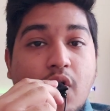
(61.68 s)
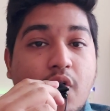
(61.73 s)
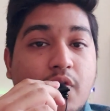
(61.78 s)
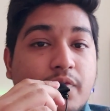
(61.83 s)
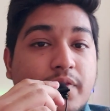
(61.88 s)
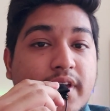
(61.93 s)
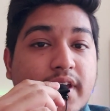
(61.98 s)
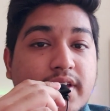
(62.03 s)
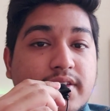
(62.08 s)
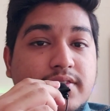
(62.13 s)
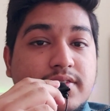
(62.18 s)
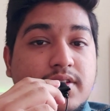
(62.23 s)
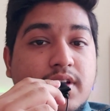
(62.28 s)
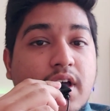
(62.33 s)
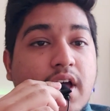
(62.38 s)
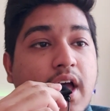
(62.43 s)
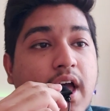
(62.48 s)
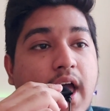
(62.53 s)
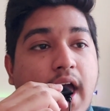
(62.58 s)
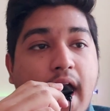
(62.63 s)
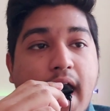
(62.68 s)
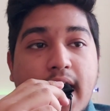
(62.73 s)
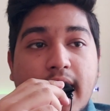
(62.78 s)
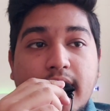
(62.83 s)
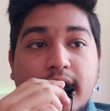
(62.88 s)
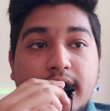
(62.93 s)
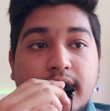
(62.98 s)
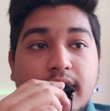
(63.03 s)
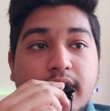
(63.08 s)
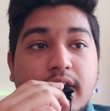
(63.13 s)
OBS,
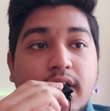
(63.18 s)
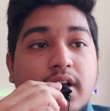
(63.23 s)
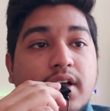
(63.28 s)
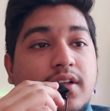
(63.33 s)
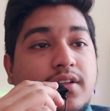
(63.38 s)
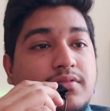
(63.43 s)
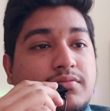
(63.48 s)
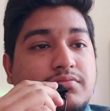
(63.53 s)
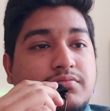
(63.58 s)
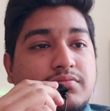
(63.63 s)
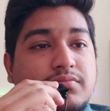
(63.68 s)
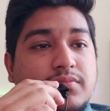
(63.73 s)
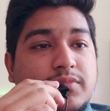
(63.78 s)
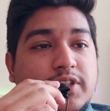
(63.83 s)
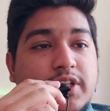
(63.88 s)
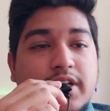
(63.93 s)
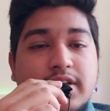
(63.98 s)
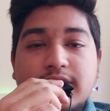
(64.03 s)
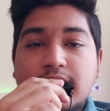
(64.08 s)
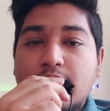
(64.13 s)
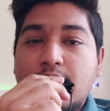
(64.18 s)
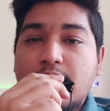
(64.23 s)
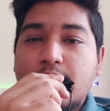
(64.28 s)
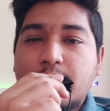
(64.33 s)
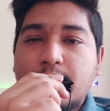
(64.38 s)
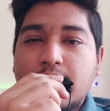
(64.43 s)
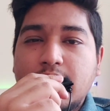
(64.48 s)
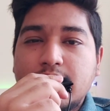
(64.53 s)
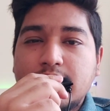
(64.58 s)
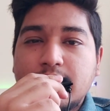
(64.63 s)
and there's
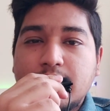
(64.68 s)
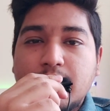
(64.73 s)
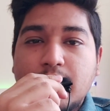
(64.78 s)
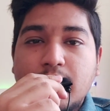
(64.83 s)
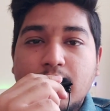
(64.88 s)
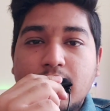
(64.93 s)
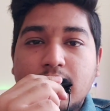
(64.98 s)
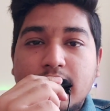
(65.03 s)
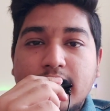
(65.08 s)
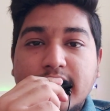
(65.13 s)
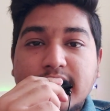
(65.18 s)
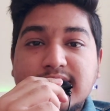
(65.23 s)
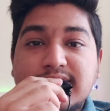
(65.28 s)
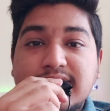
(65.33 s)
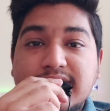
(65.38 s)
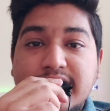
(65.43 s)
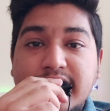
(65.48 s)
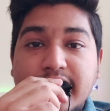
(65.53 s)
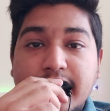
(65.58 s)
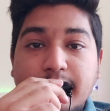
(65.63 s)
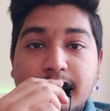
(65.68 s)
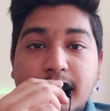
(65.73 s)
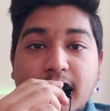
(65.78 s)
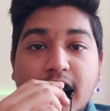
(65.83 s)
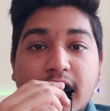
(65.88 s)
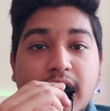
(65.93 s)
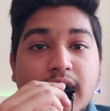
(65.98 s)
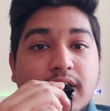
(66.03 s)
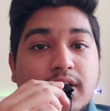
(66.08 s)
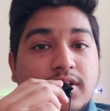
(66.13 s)
another called like stream.
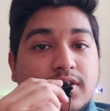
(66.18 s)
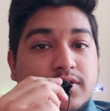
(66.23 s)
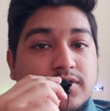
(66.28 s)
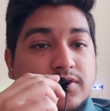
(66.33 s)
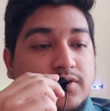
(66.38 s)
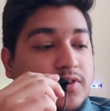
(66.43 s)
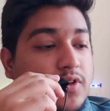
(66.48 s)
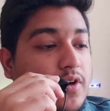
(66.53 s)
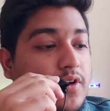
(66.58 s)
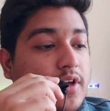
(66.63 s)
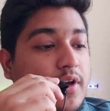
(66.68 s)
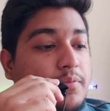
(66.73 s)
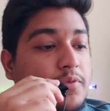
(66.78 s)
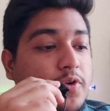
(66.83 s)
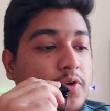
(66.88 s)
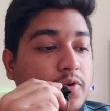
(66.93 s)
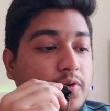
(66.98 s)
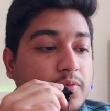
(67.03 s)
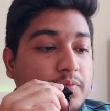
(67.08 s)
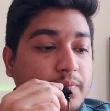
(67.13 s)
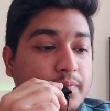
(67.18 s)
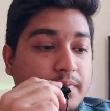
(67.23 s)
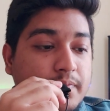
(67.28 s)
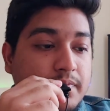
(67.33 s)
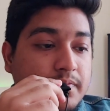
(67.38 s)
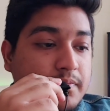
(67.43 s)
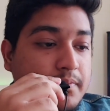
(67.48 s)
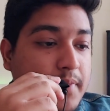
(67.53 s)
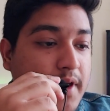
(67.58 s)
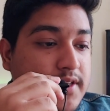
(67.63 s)
So you have to
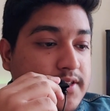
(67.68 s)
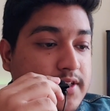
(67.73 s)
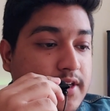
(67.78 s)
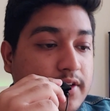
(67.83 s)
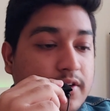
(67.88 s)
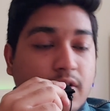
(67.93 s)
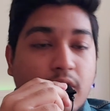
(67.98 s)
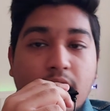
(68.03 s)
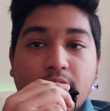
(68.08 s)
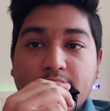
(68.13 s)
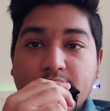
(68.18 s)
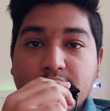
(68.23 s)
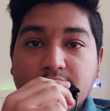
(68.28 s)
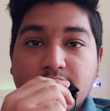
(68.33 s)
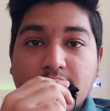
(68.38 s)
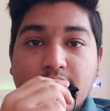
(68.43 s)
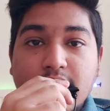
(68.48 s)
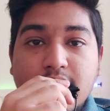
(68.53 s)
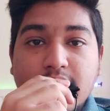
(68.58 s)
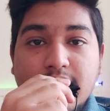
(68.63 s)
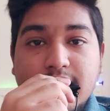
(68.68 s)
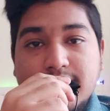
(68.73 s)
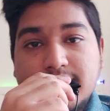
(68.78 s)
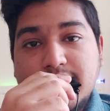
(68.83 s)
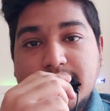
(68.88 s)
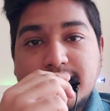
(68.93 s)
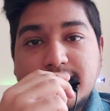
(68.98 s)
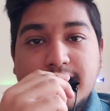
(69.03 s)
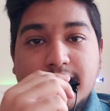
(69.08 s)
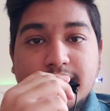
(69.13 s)
paste it on it.
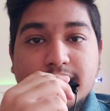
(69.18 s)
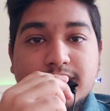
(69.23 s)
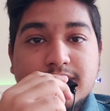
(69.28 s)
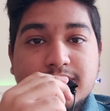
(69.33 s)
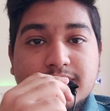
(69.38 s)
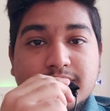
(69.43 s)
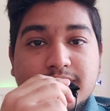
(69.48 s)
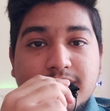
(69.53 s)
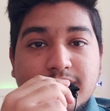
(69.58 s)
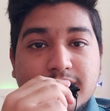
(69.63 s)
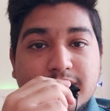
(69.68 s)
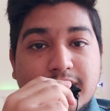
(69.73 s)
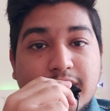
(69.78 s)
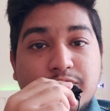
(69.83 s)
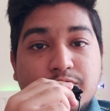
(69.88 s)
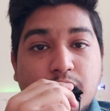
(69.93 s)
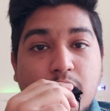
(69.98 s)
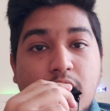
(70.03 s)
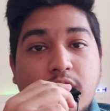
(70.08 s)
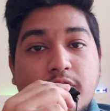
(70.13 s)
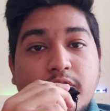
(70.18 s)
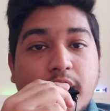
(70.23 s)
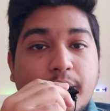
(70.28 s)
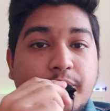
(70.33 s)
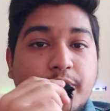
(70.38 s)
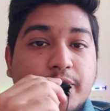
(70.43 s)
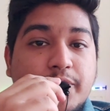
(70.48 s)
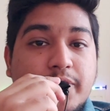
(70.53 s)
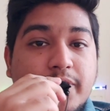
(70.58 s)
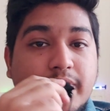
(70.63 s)
That's it. That's all you have
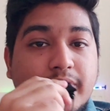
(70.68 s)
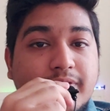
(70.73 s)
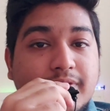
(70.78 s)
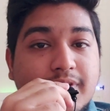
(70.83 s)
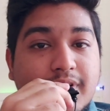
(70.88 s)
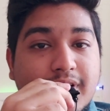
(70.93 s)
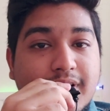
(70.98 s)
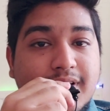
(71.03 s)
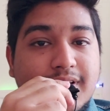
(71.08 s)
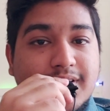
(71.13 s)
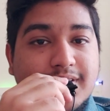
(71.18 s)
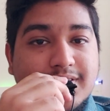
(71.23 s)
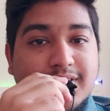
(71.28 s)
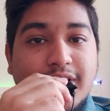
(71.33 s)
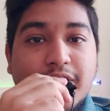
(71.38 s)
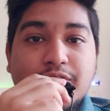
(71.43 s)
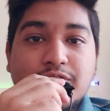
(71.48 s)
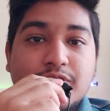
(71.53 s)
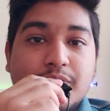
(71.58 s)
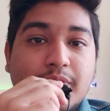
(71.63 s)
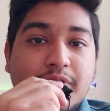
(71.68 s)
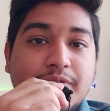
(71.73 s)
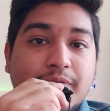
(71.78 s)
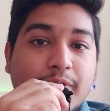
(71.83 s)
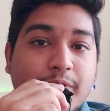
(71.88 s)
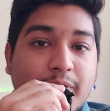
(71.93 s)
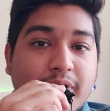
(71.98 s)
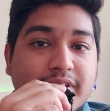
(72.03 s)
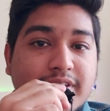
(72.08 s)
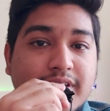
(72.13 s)
to do. Thank you so much
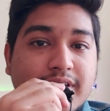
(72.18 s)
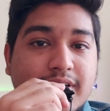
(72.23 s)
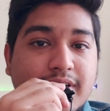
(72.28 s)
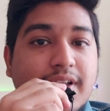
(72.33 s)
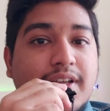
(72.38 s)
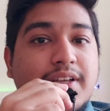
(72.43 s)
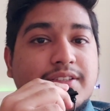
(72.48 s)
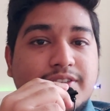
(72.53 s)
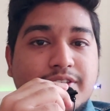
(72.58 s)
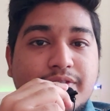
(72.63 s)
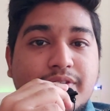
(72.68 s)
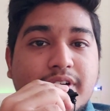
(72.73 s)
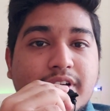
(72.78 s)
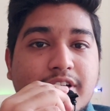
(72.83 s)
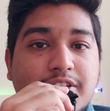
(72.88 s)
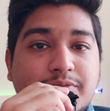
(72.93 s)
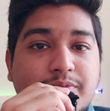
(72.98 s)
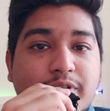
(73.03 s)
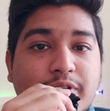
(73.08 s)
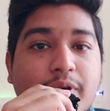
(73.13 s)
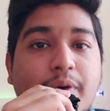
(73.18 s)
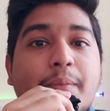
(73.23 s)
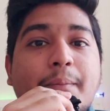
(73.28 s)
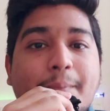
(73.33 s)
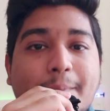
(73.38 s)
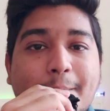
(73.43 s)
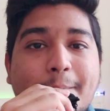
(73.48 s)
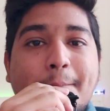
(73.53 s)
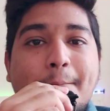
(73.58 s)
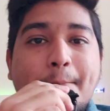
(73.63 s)
for watching. See you in the next video.
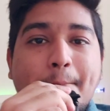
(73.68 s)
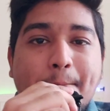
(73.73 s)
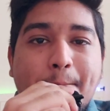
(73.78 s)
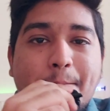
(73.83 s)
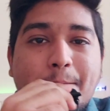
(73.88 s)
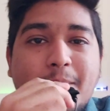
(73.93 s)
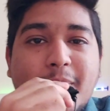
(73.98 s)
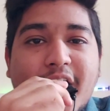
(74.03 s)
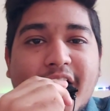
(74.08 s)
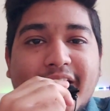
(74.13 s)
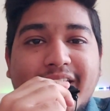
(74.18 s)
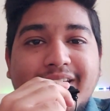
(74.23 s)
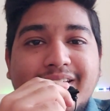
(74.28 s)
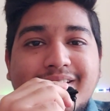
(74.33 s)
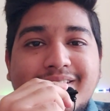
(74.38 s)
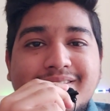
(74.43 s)
Bye.